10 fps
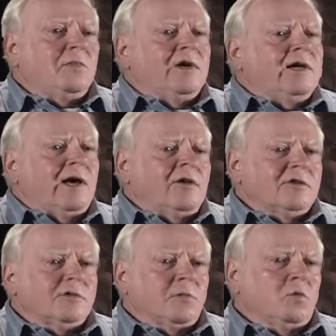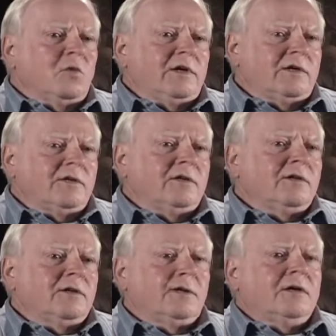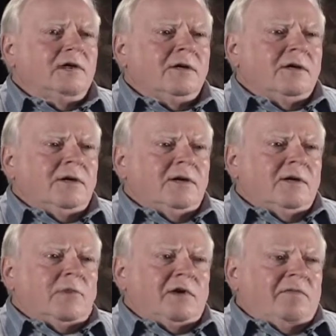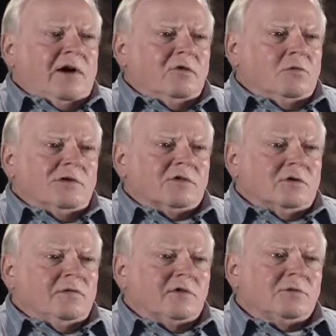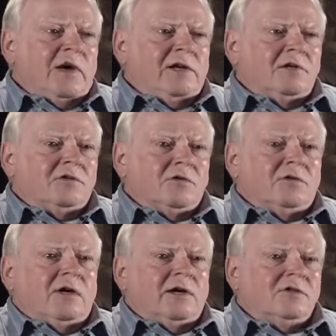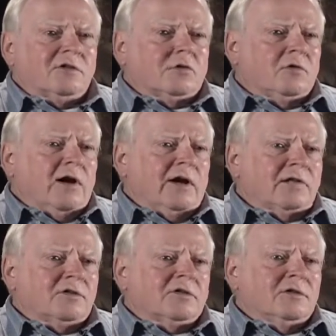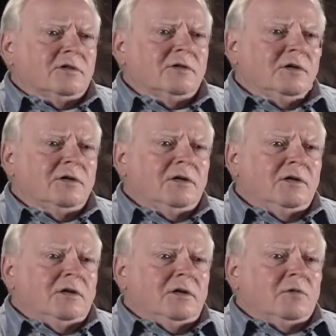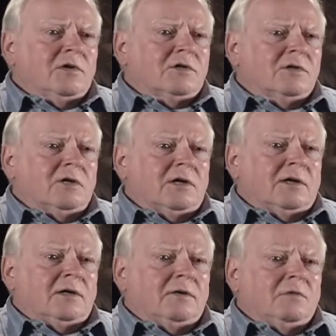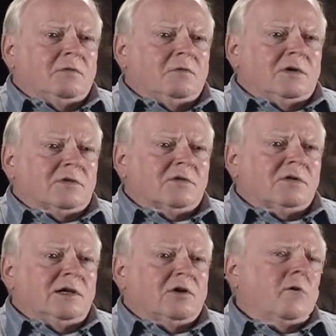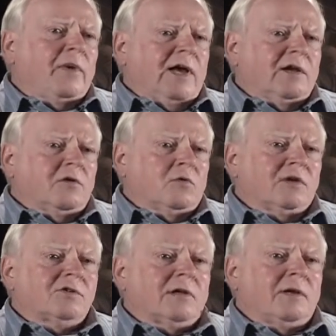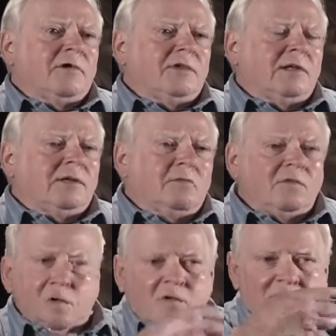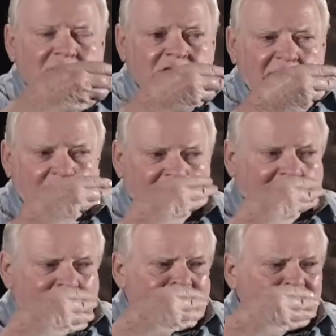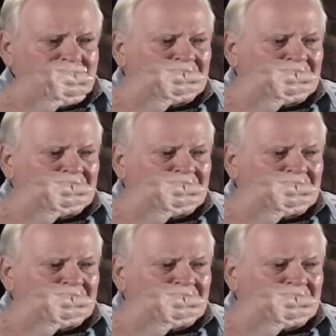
many gallons per week. My father was service manager at the Hudson Garage, which uh, was in Urbana originally, but then moved over to Champaign.